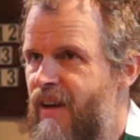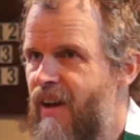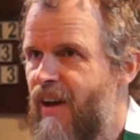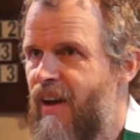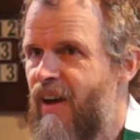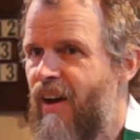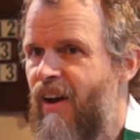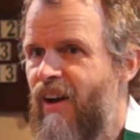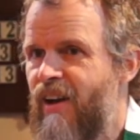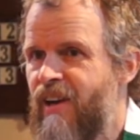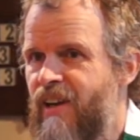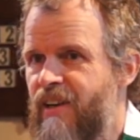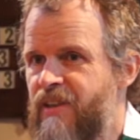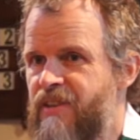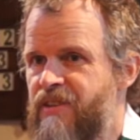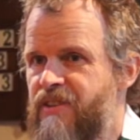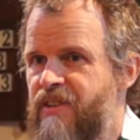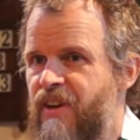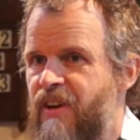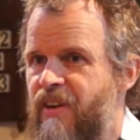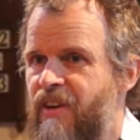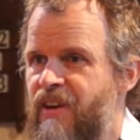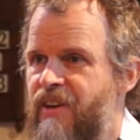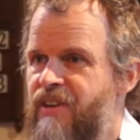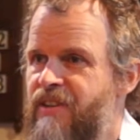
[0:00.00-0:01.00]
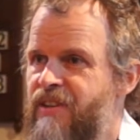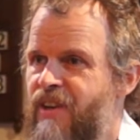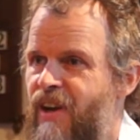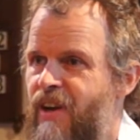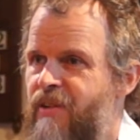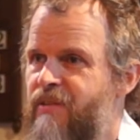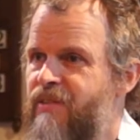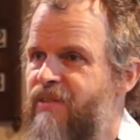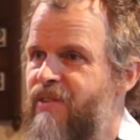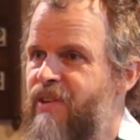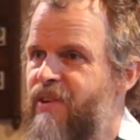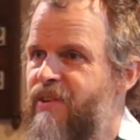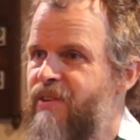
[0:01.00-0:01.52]
highly
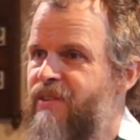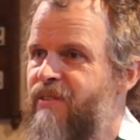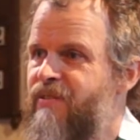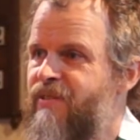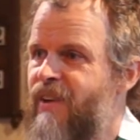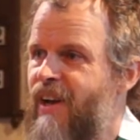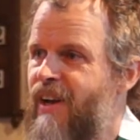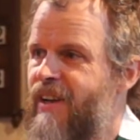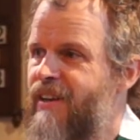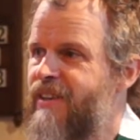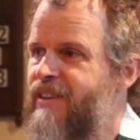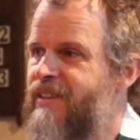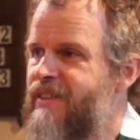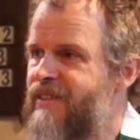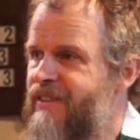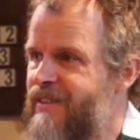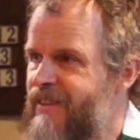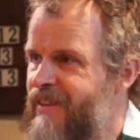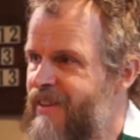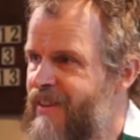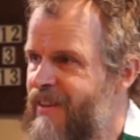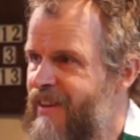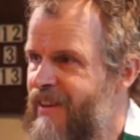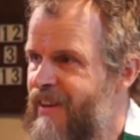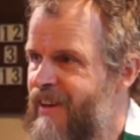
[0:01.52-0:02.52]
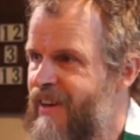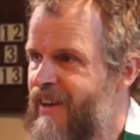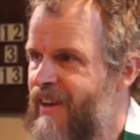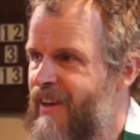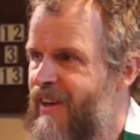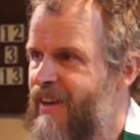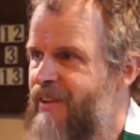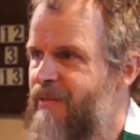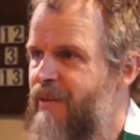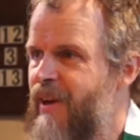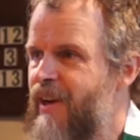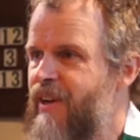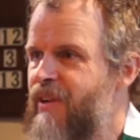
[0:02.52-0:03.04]
stereotyped view of the valleys,
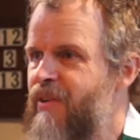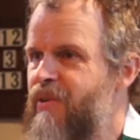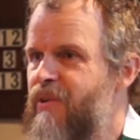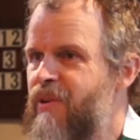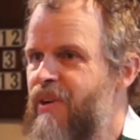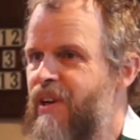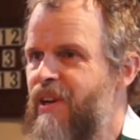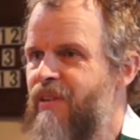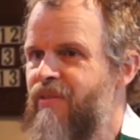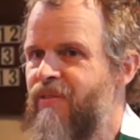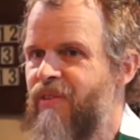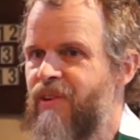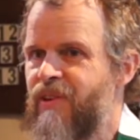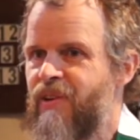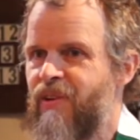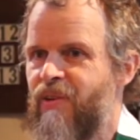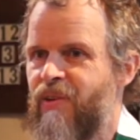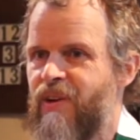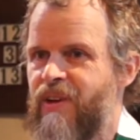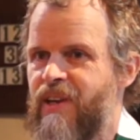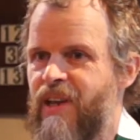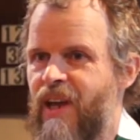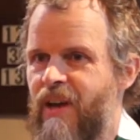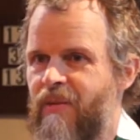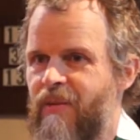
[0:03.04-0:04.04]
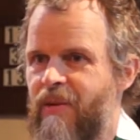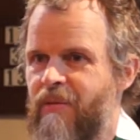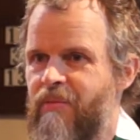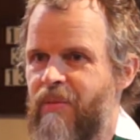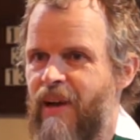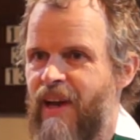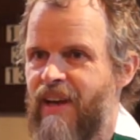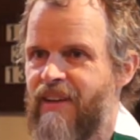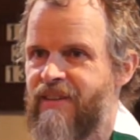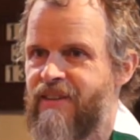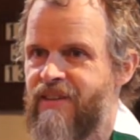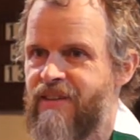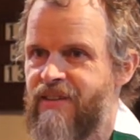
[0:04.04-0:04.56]
and a man called Clifford Lloyd coming
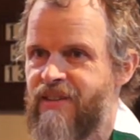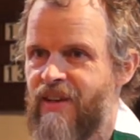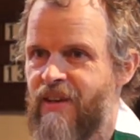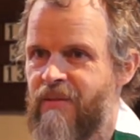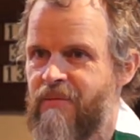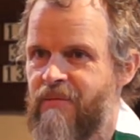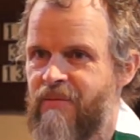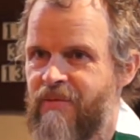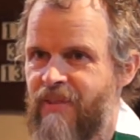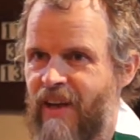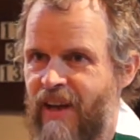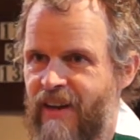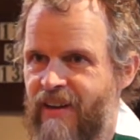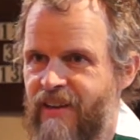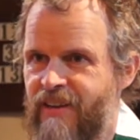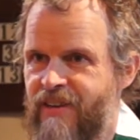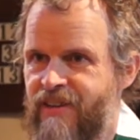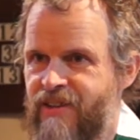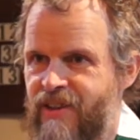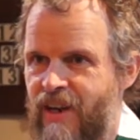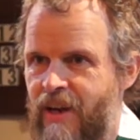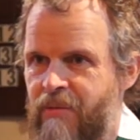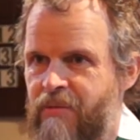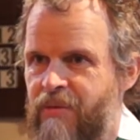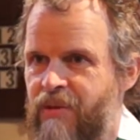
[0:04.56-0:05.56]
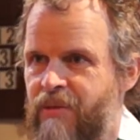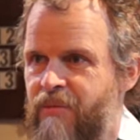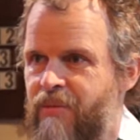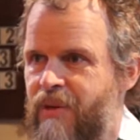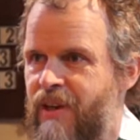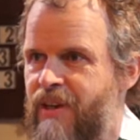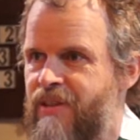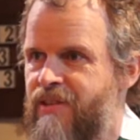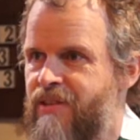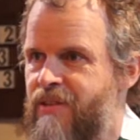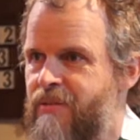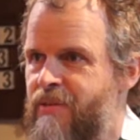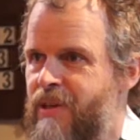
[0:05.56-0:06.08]
back to some valley chapel
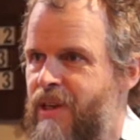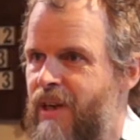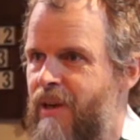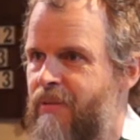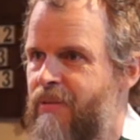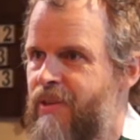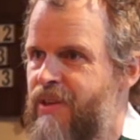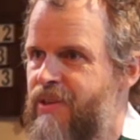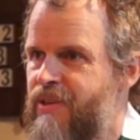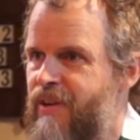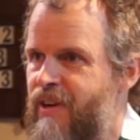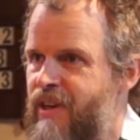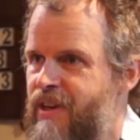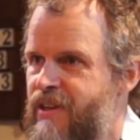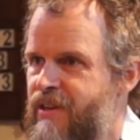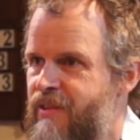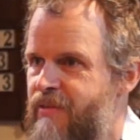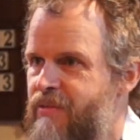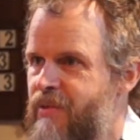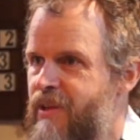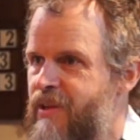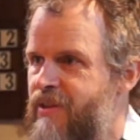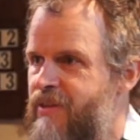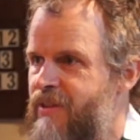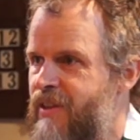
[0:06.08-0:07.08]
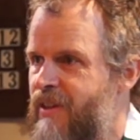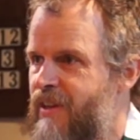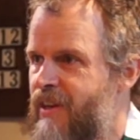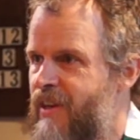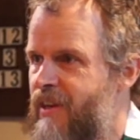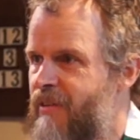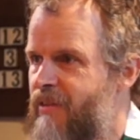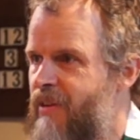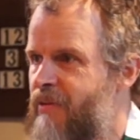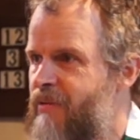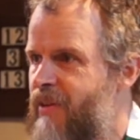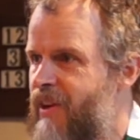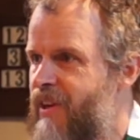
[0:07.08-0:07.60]
place to become the director of music, and
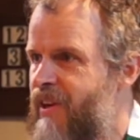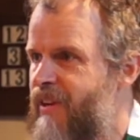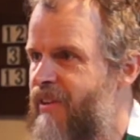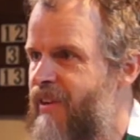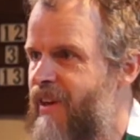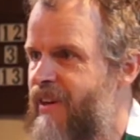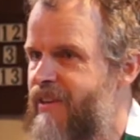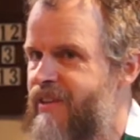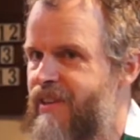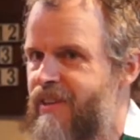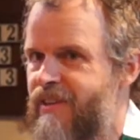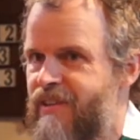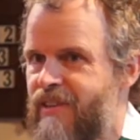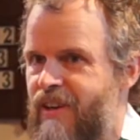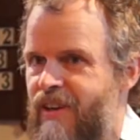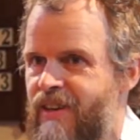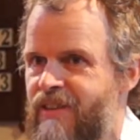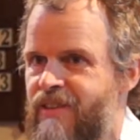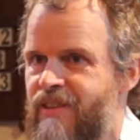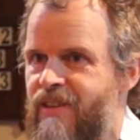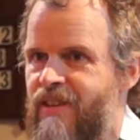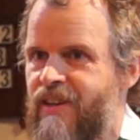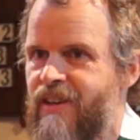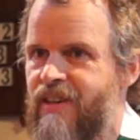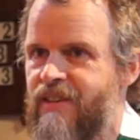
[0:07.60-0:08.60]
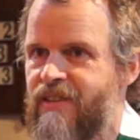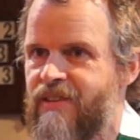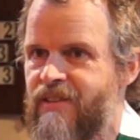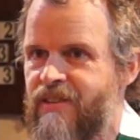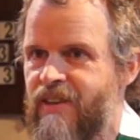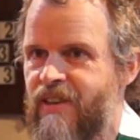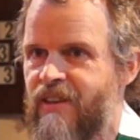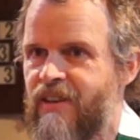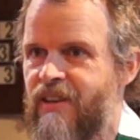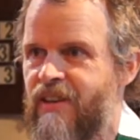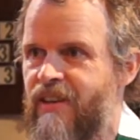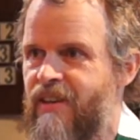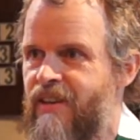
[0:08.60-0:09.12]
everyone running around excitedly and
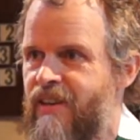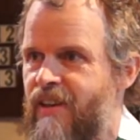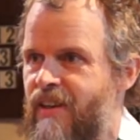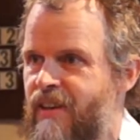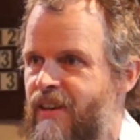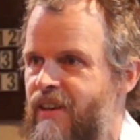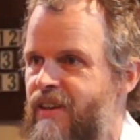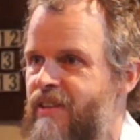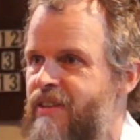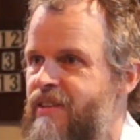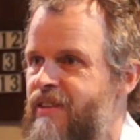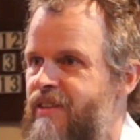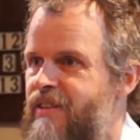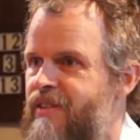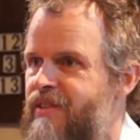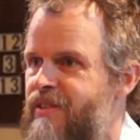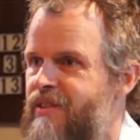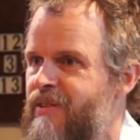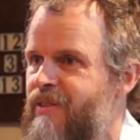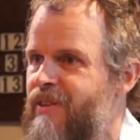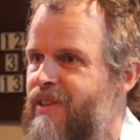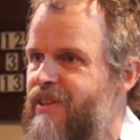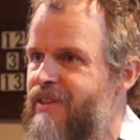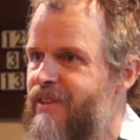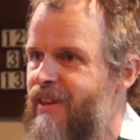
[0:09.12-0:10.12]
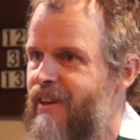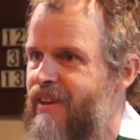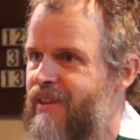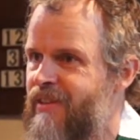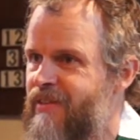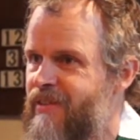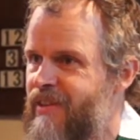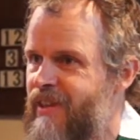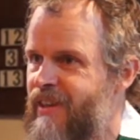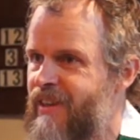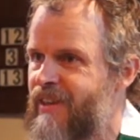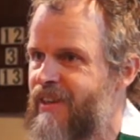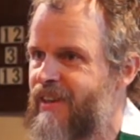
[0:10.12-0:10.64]
singing in their kitchens, all this kind of
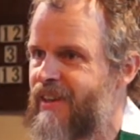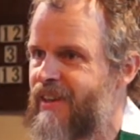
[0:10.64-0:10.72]
thing.